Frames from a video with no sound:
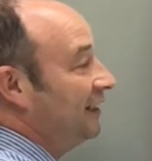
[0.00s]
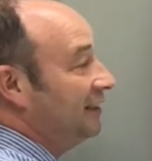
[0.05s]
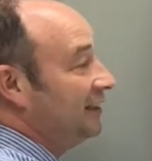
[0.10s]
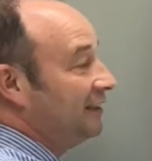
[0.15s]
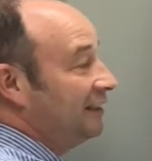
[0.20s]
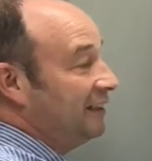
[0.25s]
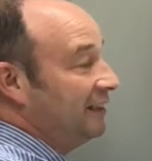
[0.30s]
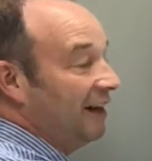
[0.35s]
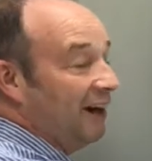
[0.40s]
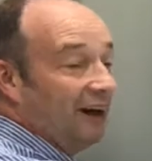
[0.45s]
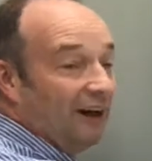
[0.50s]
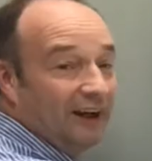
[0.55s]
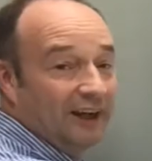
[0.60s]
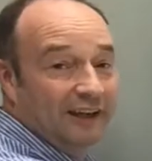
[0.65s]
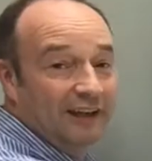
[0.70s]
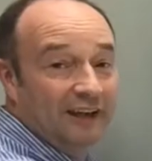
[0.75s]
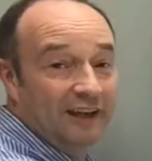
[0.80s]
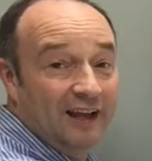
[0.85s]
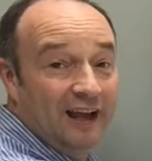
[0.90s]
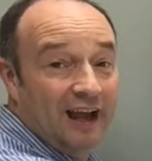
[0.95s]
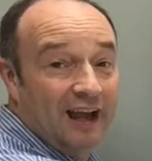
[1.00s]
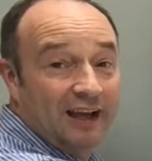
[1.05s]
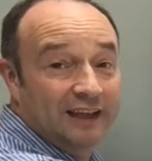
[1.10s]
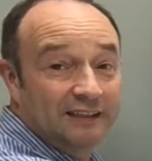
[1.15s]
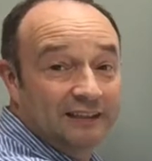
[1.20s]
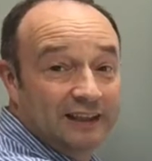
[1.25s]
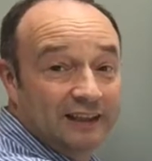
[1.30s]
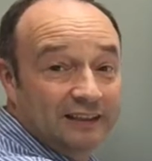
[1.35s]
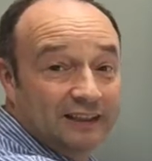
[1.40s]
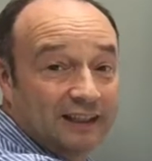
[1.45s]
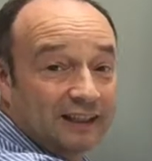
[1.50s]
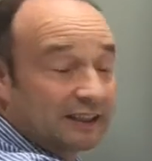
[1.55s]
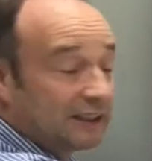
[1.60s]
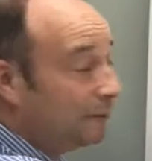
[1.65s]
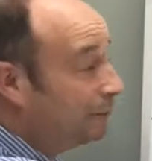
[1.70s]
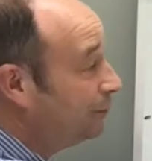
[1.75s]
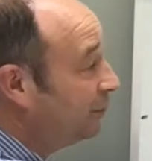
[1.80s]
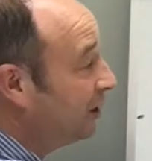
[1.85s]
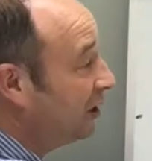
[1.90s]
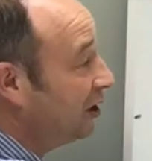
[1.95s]
the eye, and then the
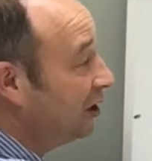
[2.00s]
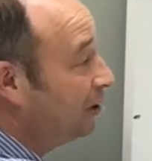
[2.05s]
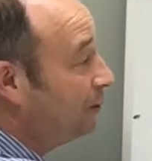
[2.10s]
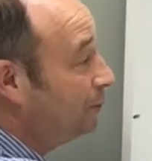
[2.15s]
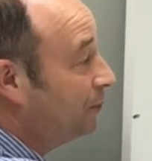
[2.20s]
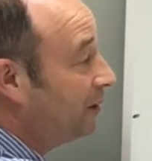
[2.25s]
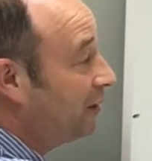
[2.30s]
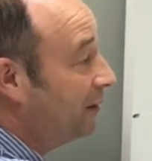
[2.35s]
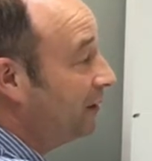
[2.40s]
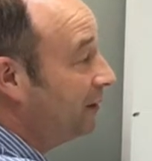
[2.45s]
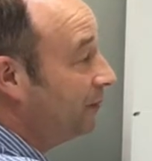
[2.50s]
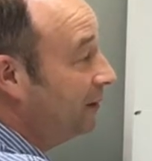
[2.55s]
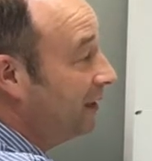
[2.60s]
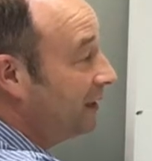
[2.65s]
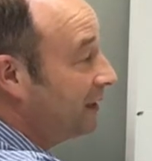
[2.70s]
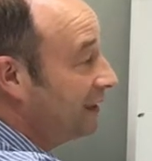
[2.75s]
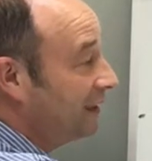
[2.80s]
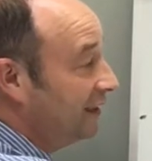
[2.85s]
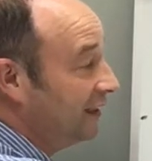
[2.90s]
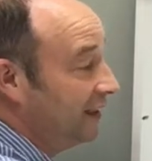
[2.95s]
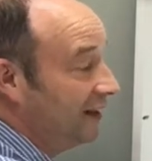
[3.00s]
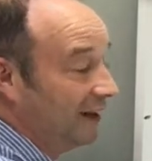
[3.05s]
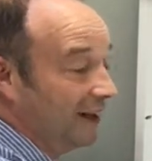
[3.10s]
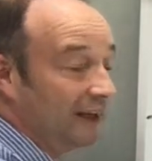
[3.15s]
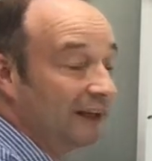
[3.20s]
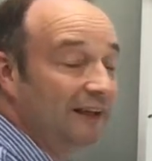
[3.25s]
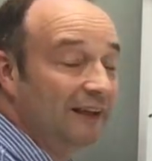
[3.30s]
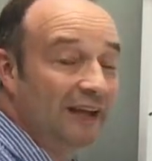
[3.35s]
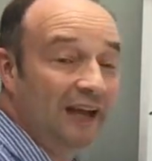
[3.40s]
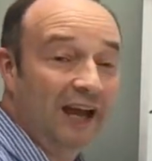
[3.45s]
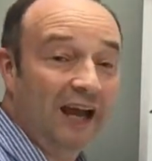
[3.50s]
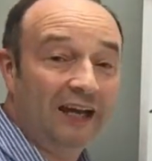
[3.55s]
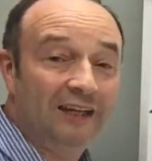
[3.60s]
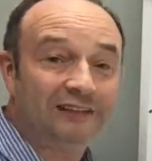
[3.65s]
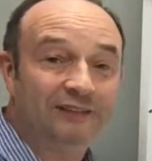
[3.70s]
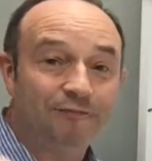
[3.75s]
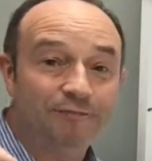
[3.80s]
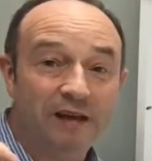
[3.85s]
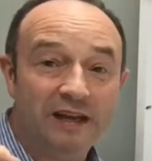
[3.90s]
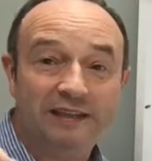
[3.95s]
little pupil in the middle of the eye. And
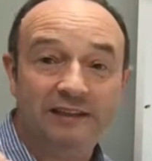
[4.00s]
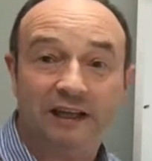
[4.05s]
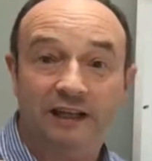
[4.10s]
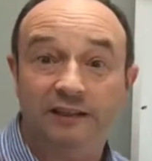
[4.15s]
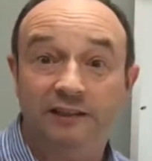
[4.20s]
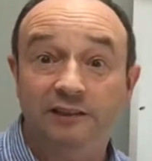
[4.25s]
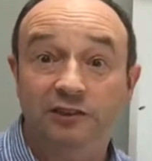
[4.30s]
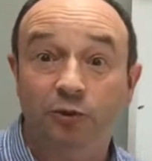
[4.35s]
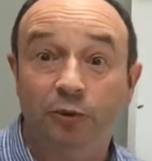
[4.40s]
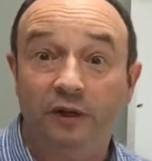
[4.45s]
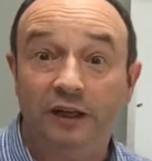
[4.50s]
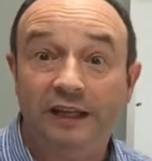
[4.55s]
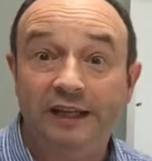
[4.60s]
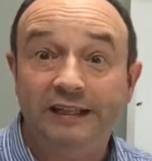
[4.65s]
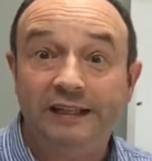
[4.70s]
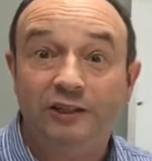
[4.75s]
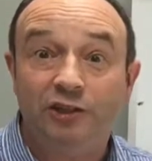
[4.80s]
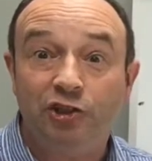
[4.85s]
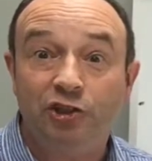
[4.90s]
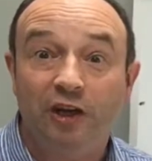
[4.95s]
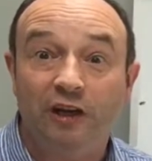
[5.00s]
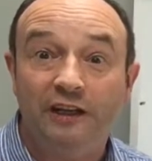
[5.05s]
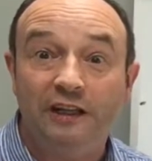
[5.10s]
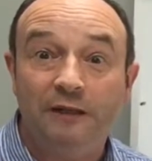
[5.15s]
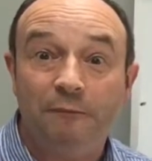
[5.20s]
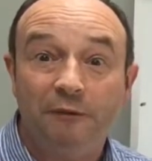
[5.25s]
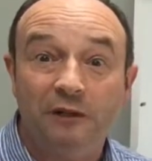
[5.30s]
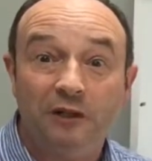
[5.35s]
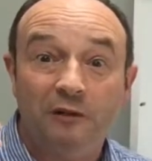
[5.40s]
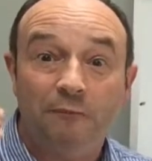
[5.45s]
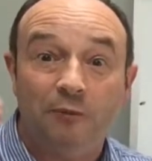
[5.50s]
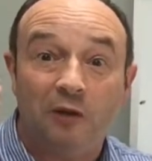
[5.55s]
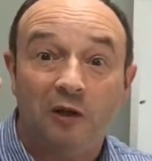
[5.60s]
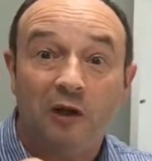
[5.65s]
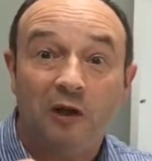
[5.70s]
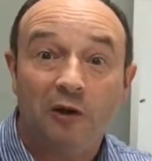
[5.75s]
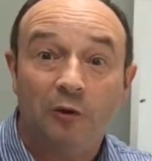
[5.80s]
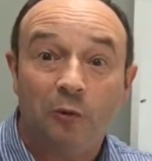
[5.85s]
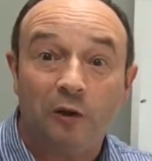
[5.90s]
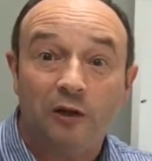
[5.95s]
to make that into a little shiny pupil,
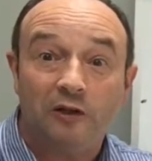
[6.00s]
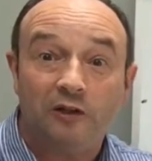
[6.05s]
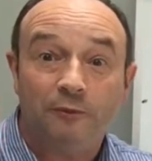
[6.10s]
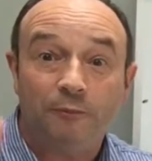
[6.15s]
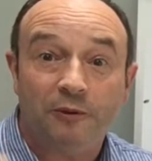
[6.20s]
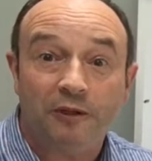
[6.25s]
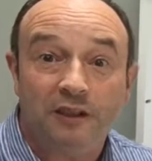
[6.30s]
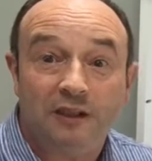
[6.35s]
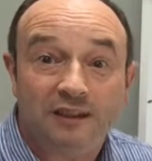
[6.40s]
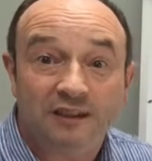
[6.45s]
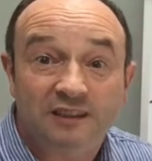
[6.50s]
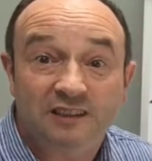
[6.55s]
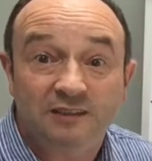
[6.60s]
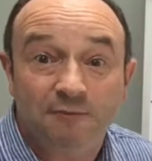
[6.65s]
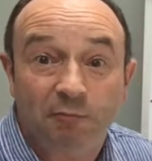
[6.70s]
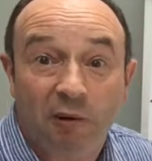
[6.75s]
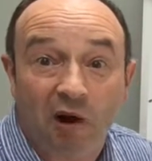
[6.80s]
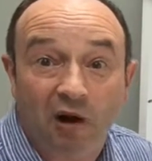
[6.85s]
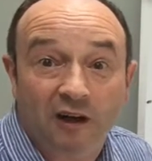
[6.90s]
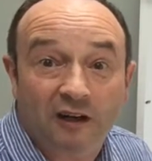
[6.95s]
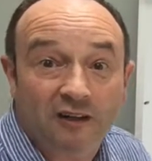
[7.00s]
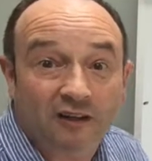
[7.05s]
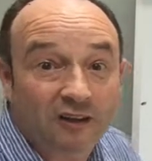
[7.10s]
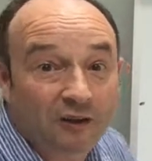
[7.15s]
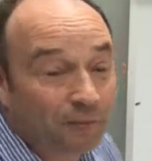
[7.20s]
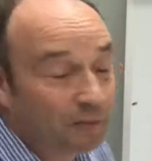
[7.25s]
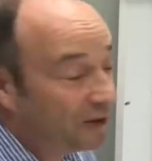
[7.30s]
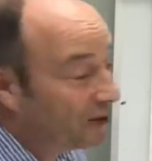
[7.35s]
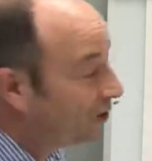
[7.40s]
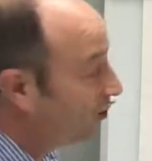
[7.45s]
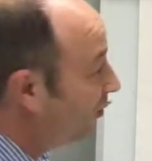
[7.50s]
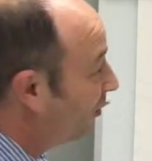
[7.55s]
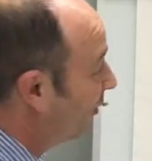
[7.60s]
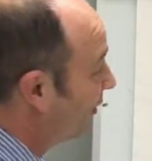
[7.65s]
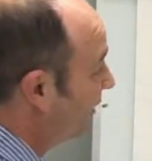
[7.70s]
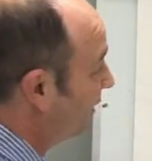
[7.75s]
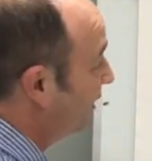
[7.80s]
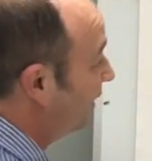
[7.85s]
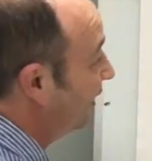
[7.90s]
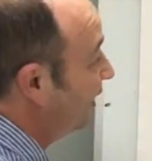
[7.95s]
we're going to put a little sparkle up in the
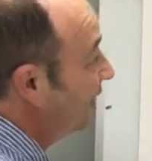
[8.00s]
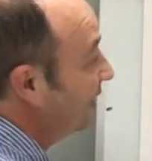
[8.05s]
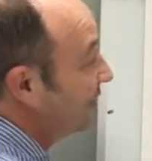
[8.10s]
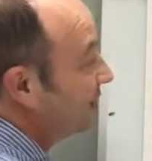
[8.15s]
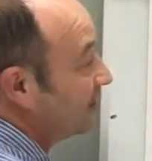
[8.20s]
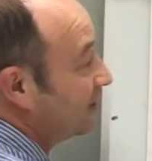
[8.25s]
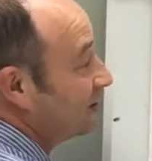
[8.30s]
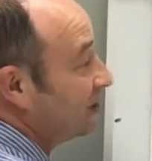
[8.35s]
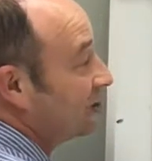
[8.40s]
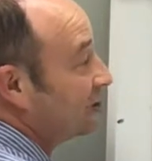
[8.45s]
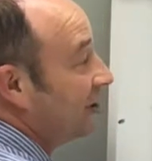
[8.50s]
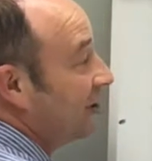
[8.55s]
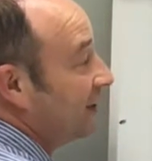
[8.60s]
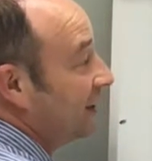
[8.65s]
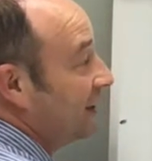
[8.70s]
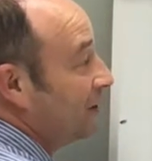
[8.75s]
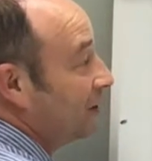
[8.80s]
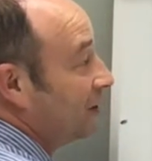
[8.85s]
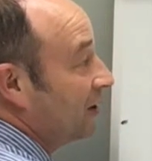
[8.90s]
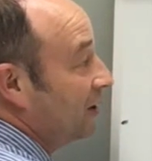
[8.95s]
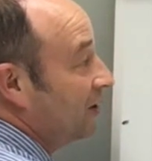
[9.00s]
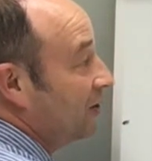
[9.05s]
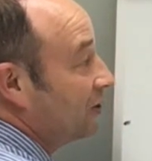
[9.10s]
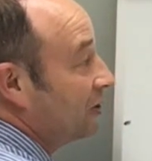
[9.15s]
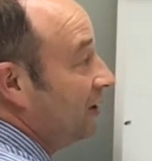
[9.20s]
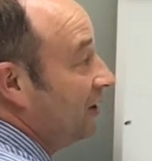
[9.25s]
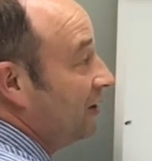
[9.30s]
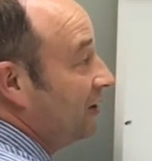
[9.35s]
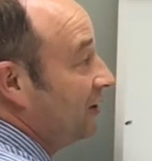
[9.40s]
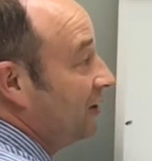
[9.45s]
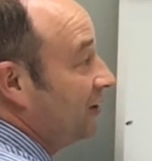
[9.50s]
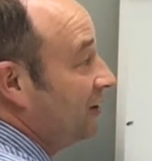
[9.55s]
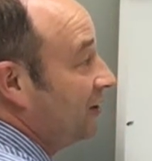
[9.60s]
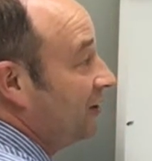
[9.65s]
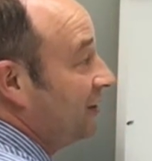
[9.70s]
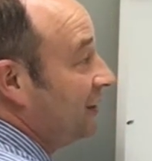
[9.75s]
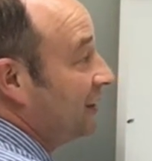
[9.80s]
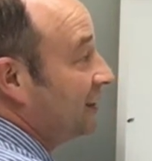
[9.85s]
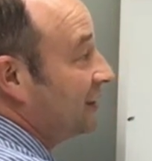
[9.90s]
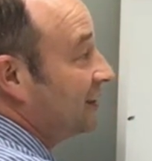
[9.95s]
corner. So to draw that, we're going to draw
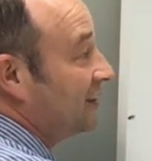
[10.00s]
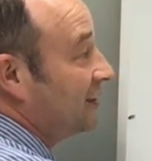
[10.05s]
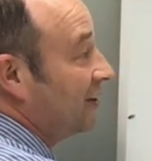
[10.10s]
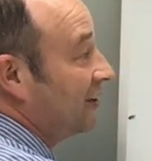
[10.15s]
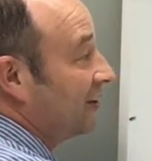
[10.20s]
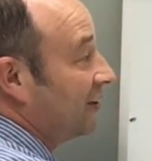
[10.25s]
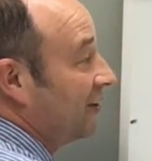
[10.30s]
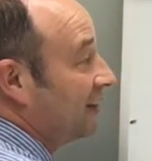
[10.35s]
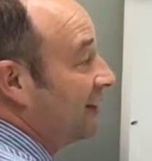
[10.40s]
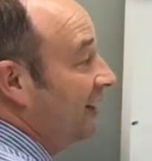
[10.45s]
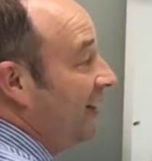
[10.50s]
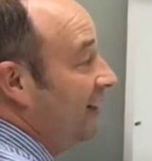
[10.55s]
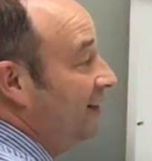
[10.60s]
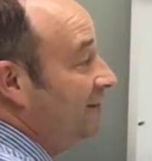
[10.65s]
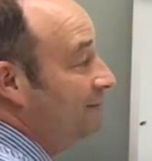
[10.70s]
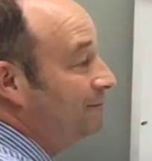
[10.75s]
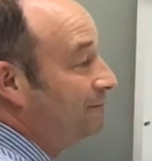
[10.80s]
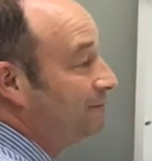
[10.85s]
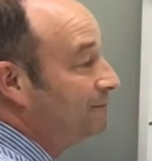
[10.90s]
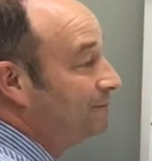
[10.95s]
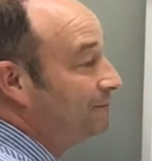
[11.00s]
another little circle there.